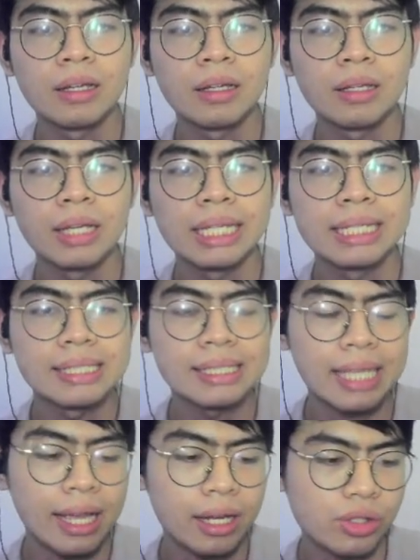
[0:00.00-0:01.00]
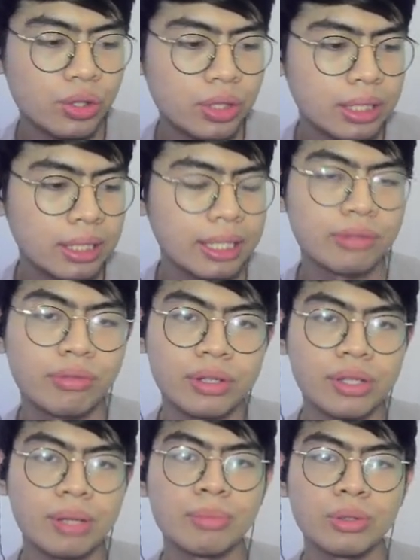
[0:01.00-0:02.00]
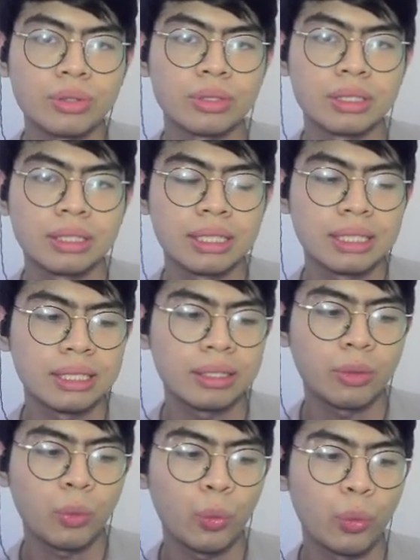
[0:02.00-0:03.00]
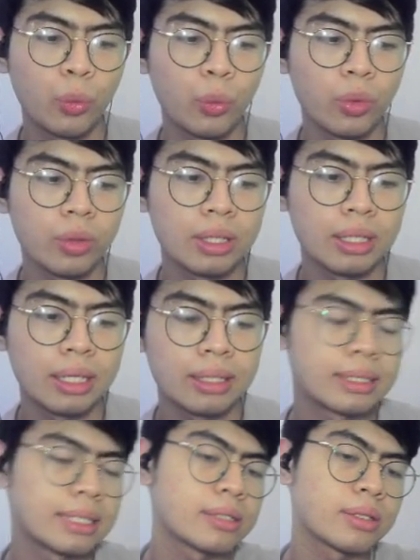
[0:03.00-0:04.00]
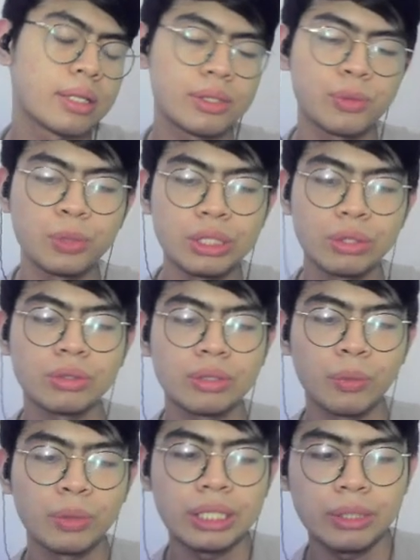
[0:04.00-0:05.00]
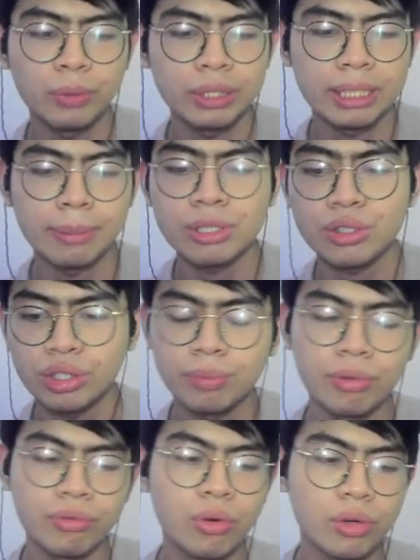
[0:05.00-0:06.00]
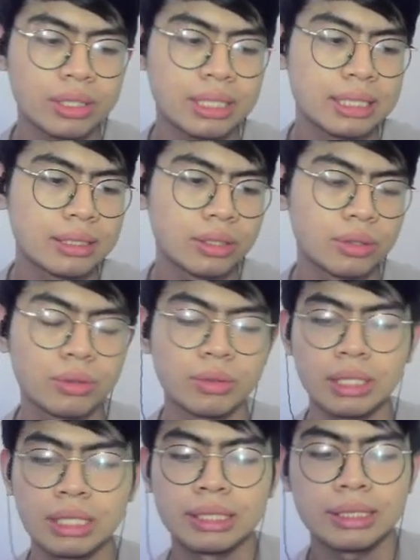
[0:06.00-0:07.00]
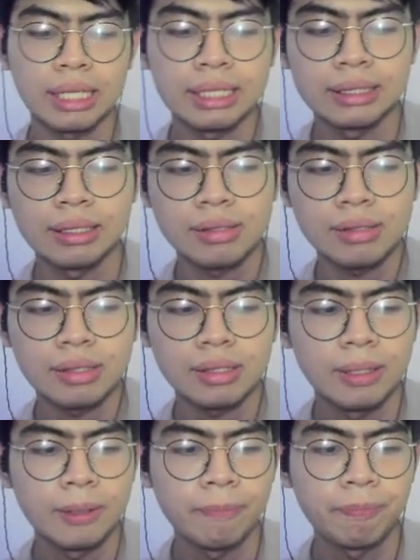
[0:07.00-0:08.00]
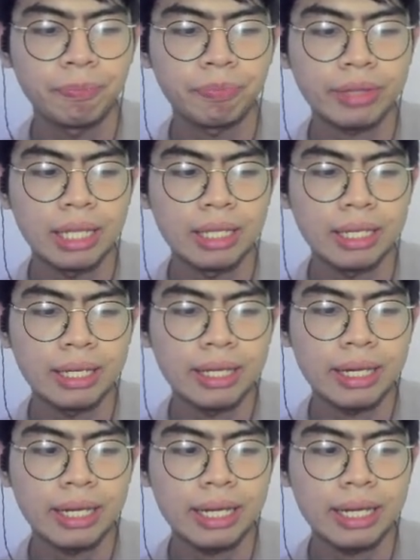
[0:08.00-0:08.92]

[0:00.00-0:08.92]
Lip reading: it's actually like, for example, because we demonstrated before that like it doesn't like